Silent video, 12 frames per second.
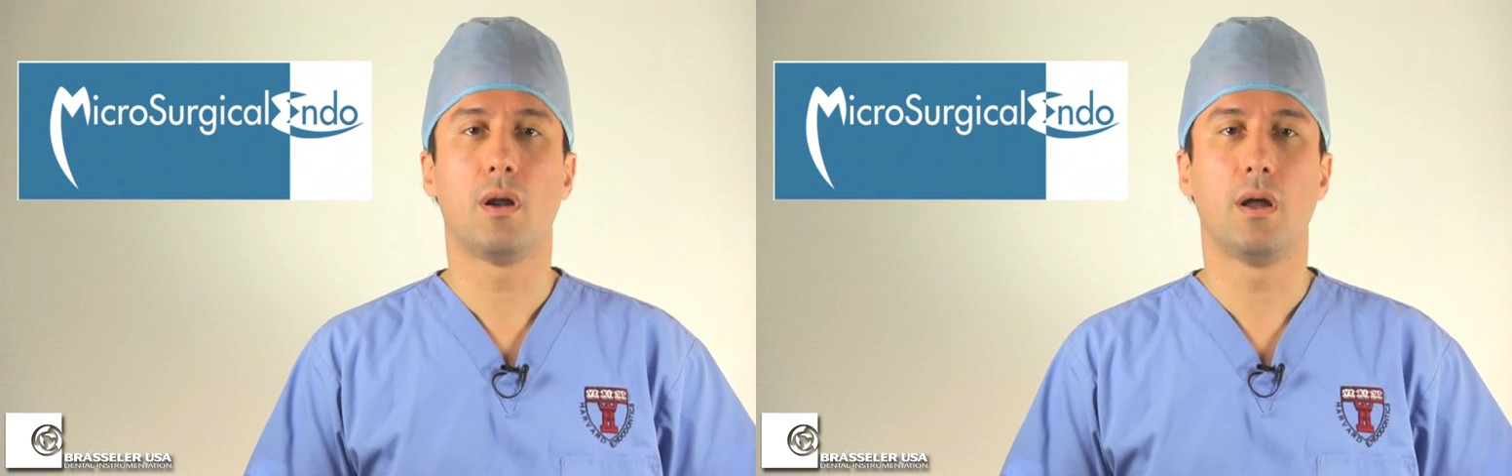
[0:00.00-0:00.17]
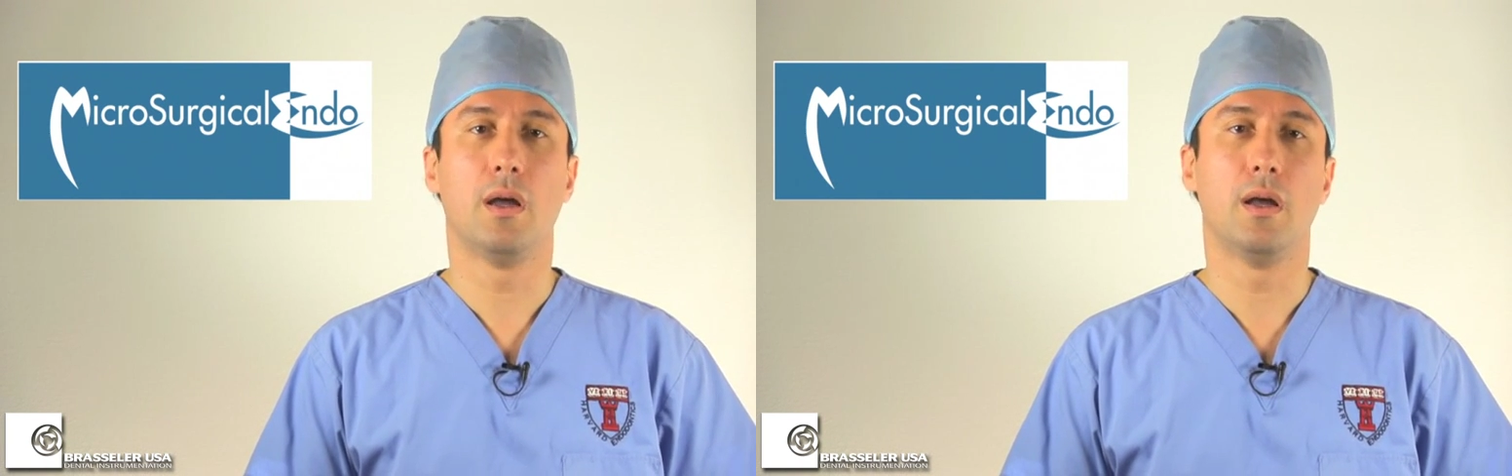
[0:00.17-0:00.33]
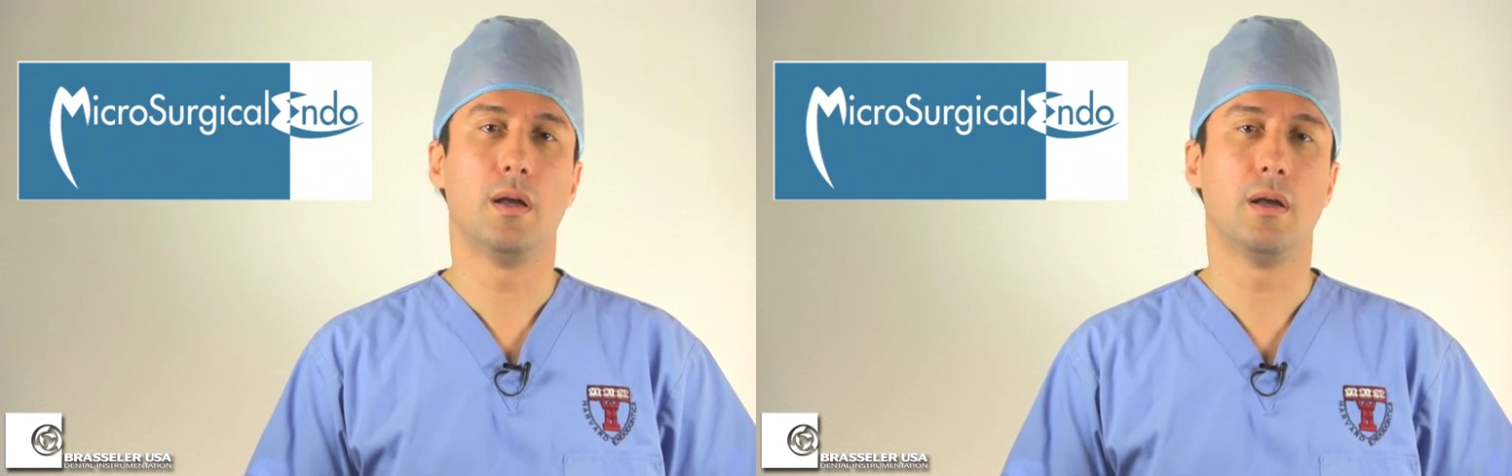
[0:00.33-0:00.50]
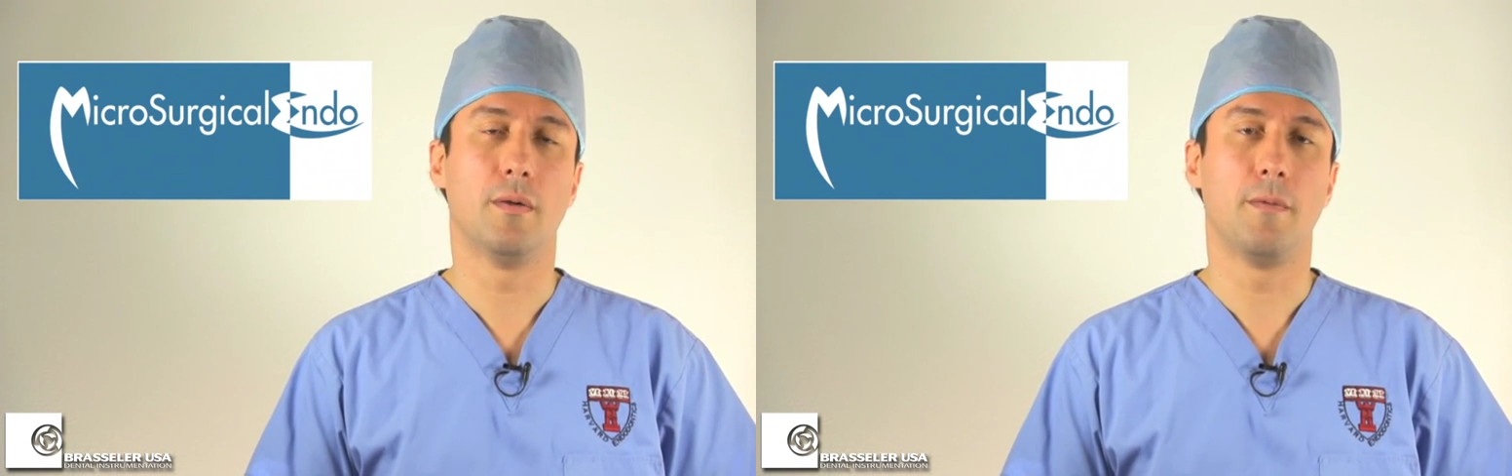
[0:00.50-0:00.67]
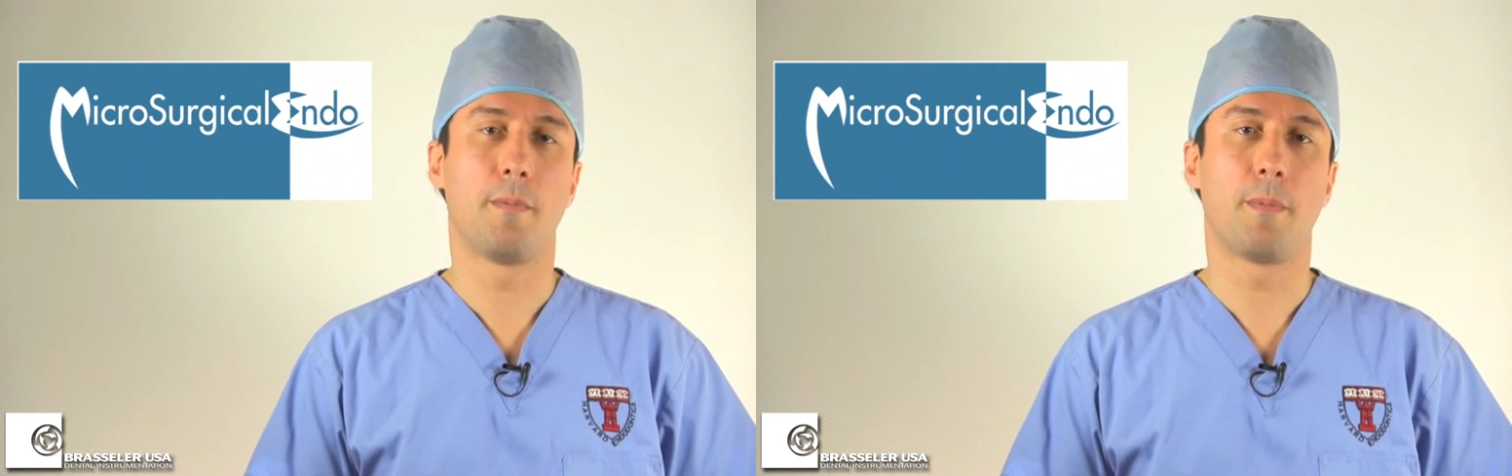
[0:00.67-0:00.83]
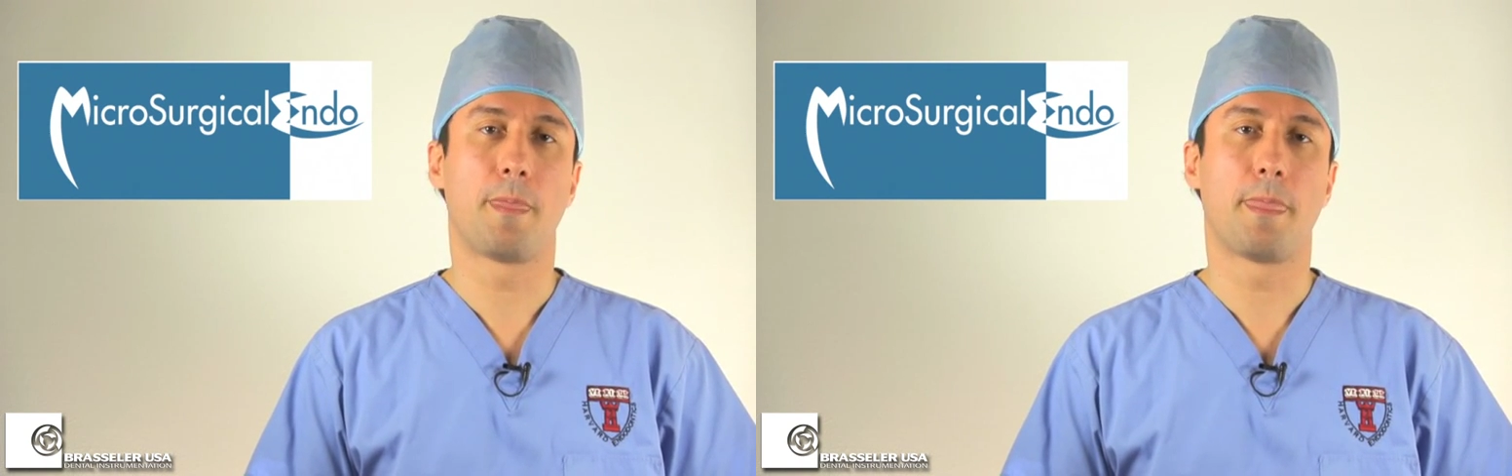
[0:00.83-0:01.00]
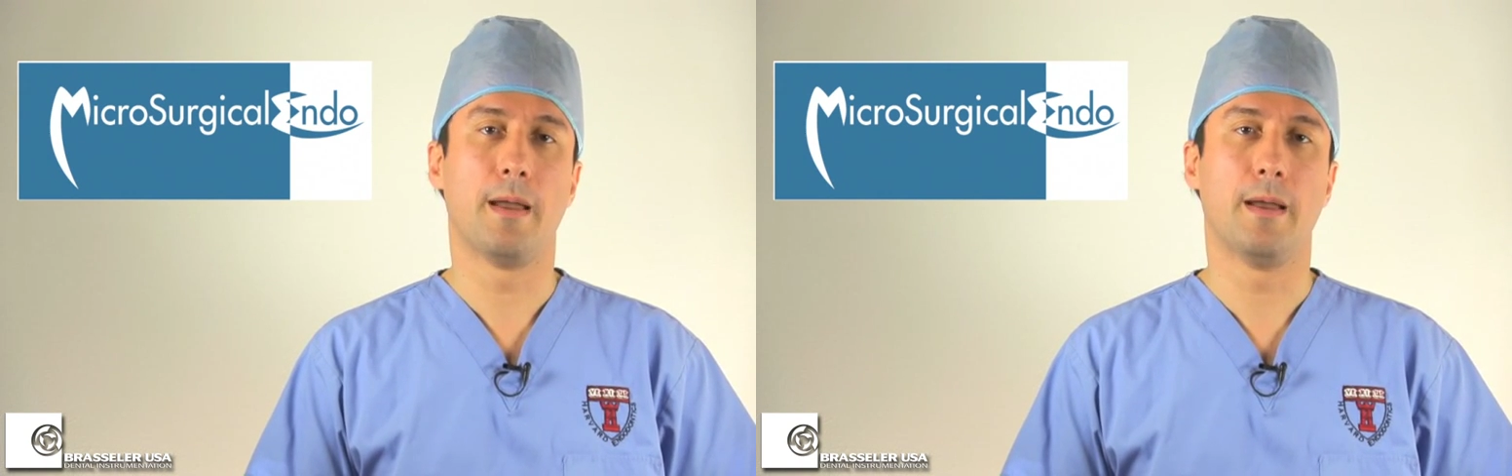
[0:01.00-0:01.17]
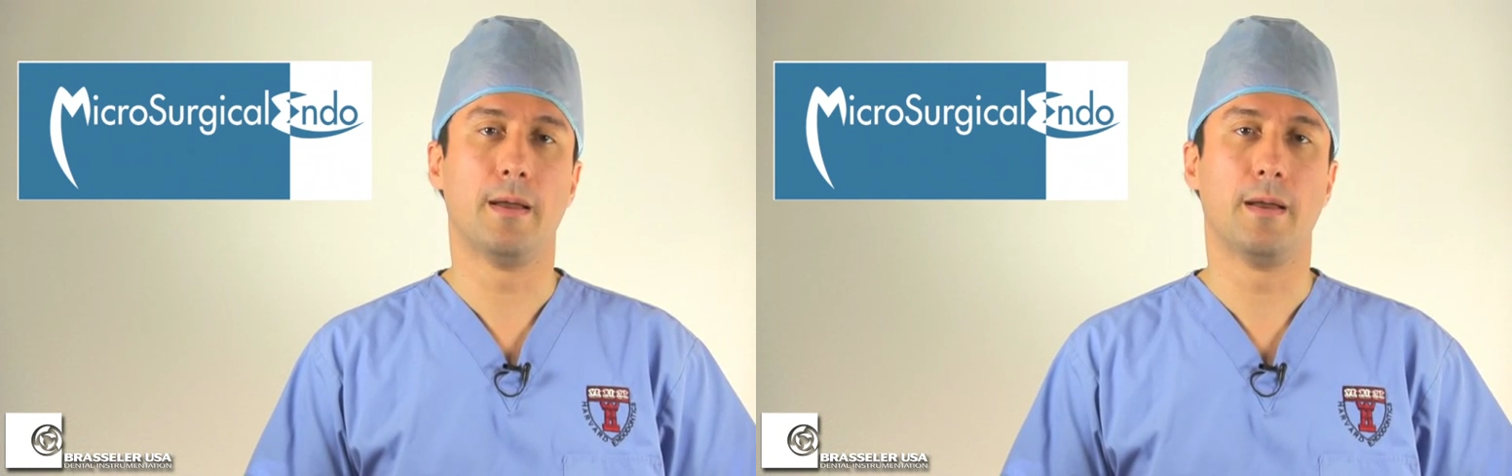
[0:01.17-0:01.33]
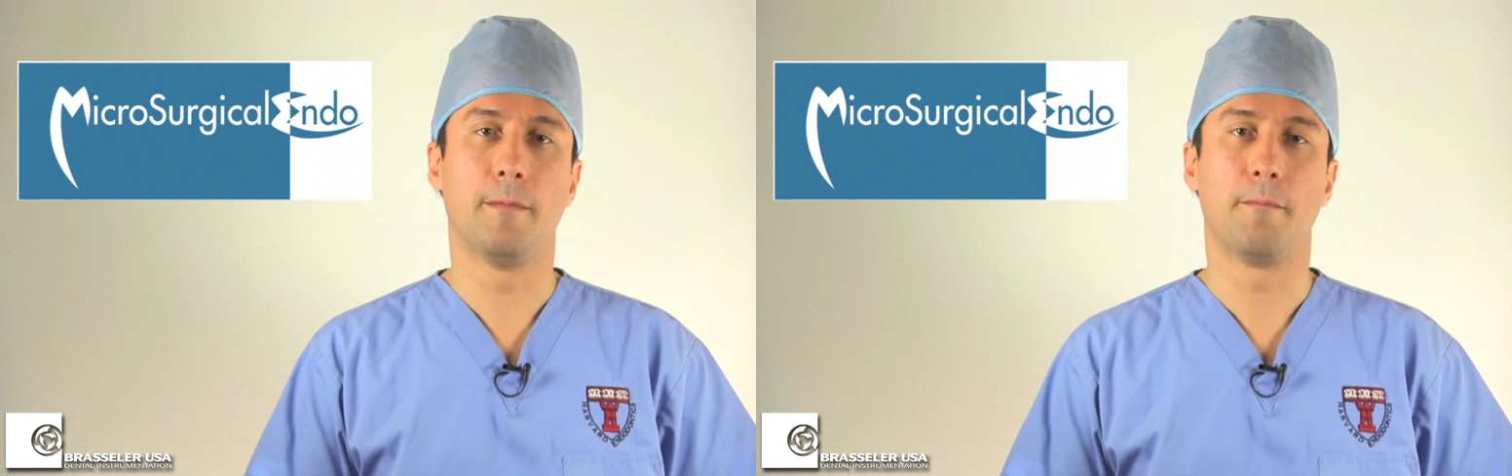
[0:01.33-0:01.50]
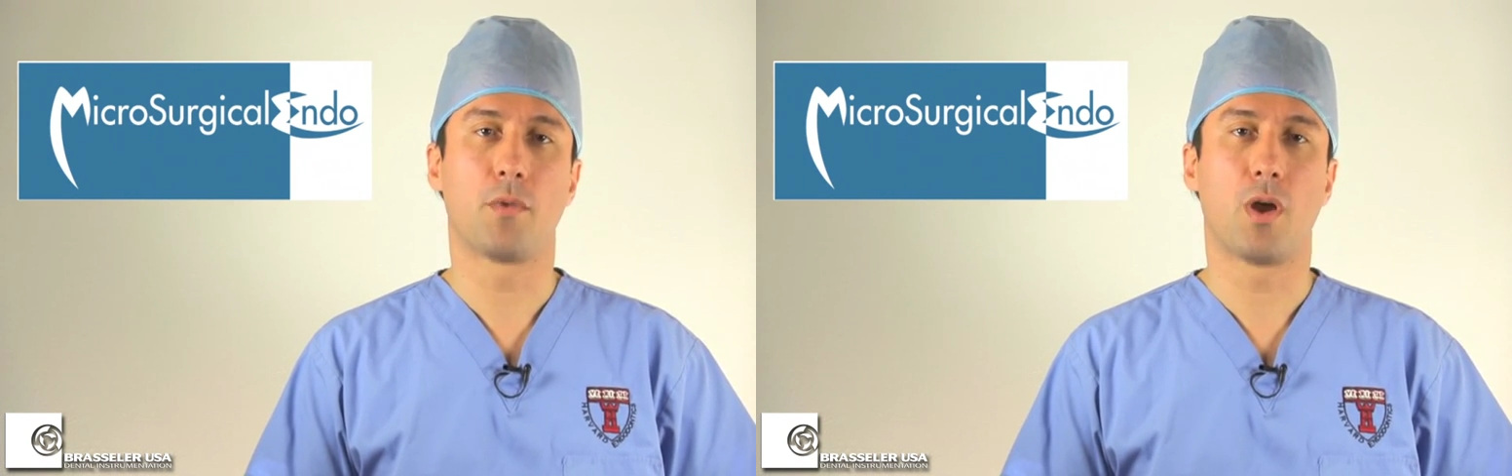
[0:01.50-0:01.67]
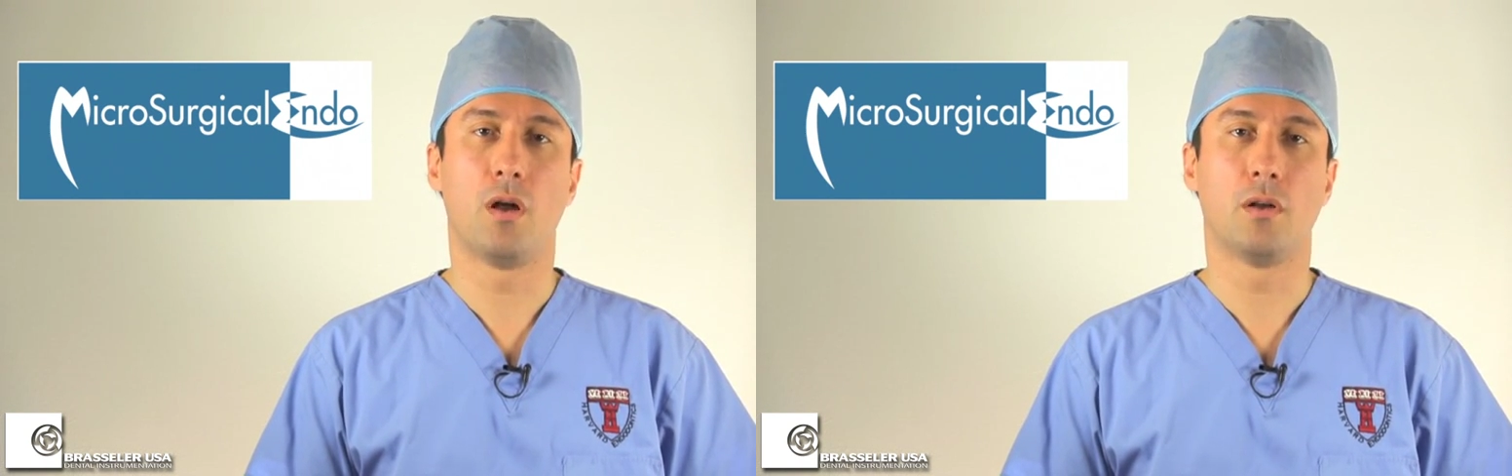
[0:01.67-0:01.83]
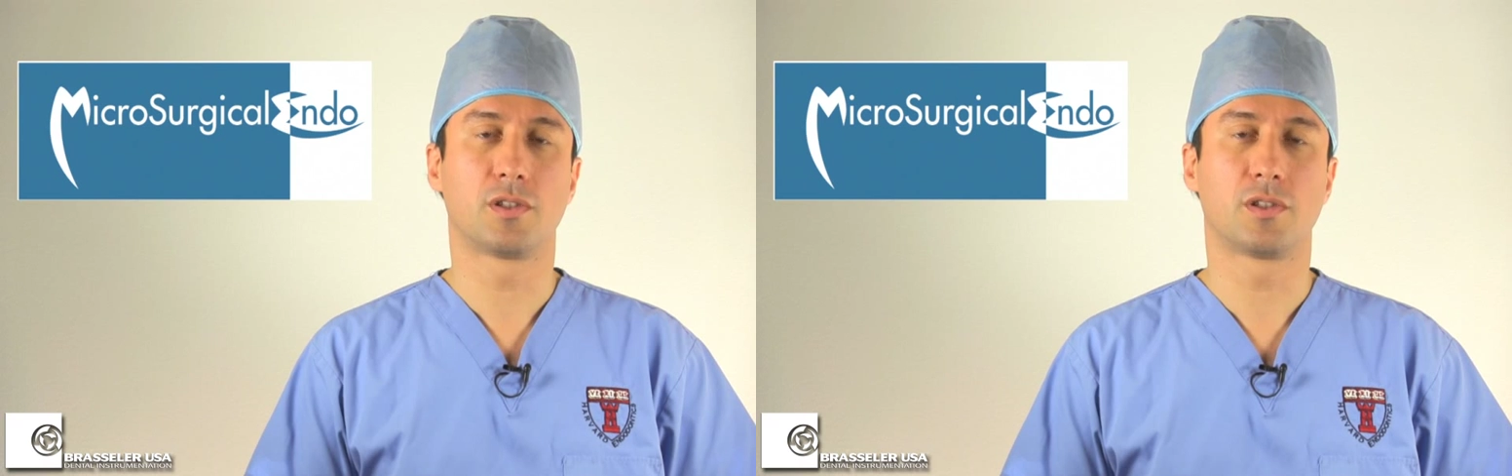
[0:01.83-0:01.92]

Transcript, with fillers: all